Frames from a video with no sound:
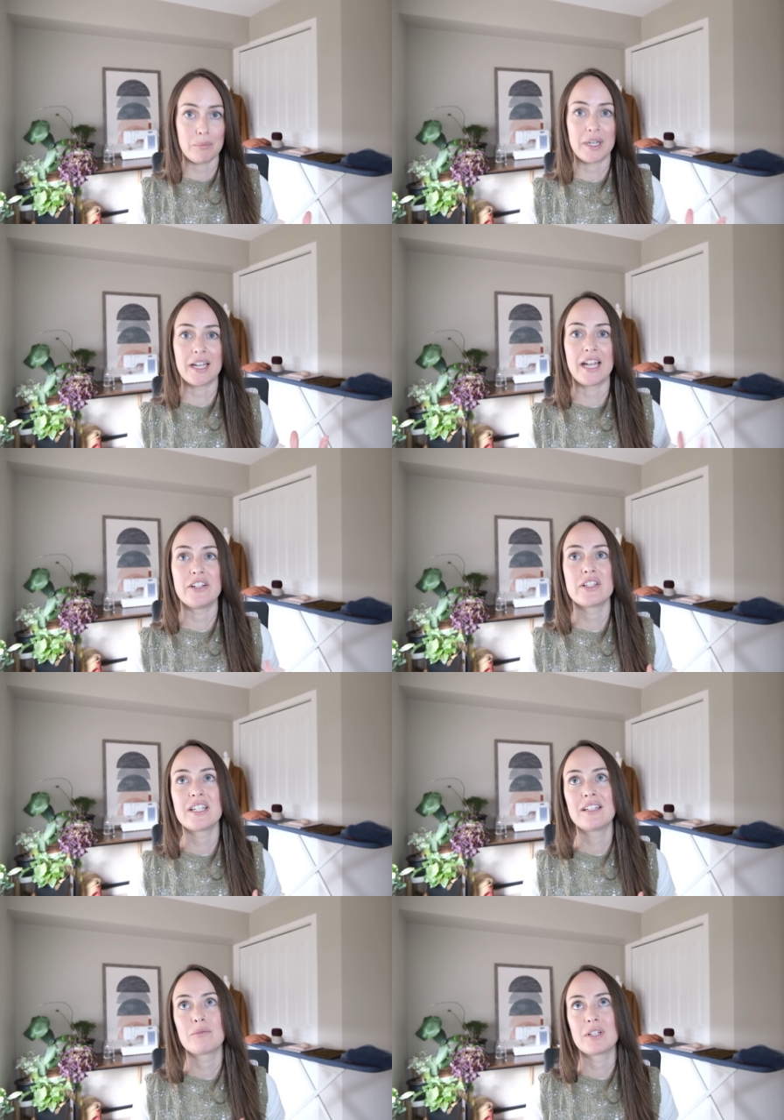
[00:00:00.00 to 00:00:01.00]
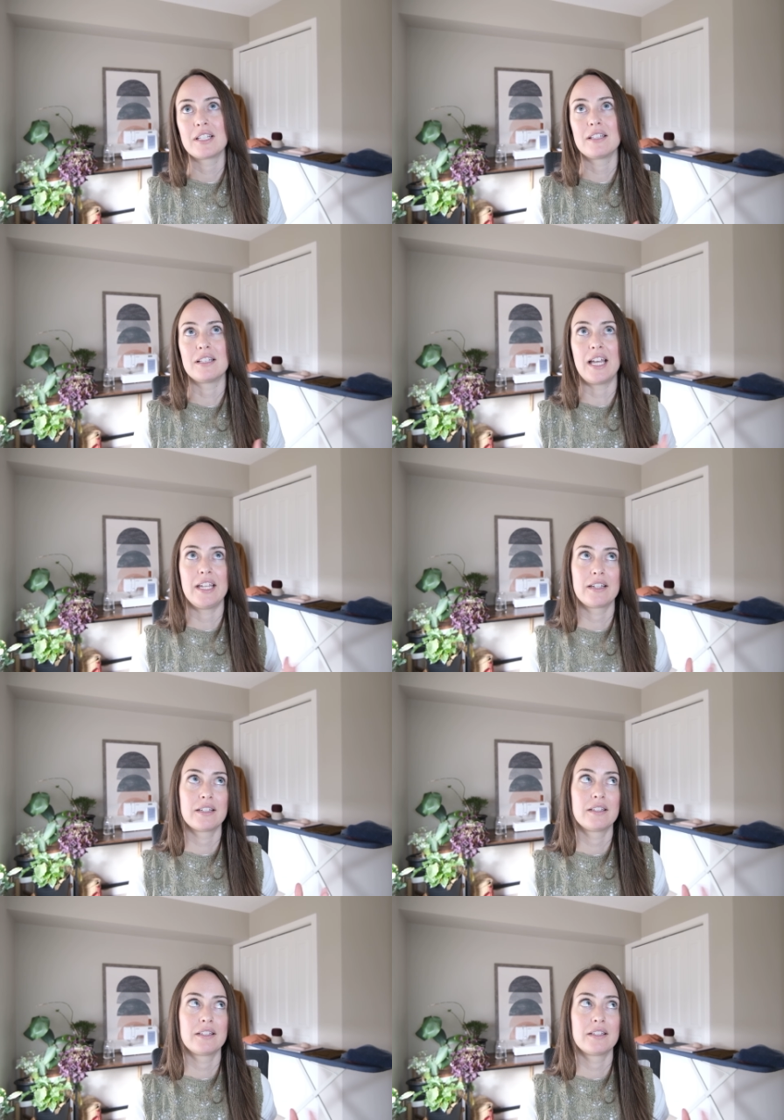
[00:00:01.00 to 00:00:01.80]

but I just didn't really like